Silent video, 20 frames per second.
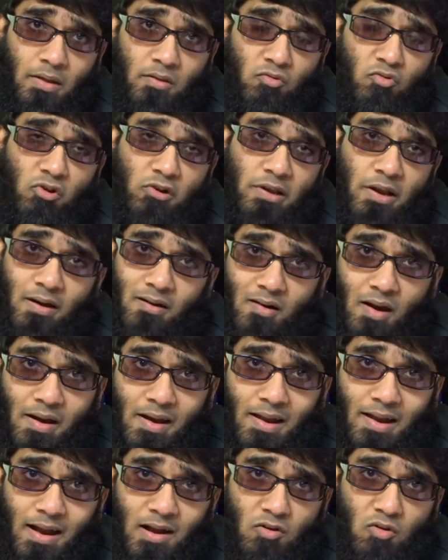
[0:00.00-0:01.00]
You need a
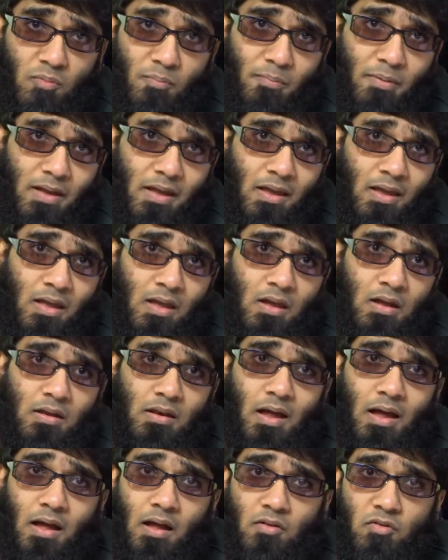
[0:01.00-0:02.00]
credit card to pay
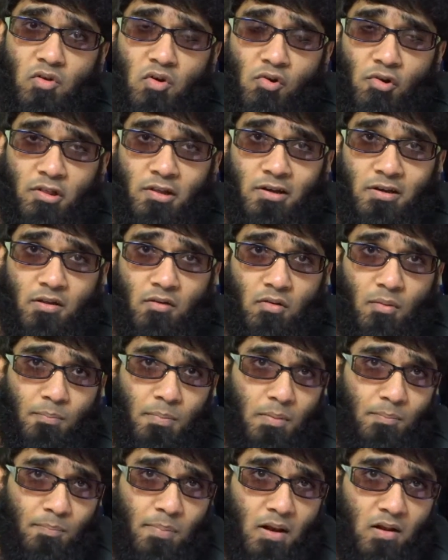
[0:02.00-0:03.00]
the University of the
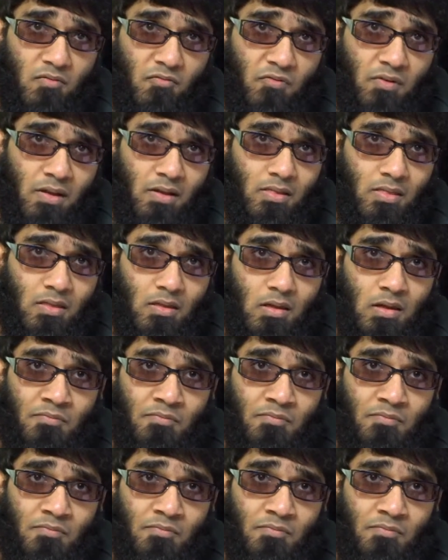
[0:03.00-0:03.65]
People fees.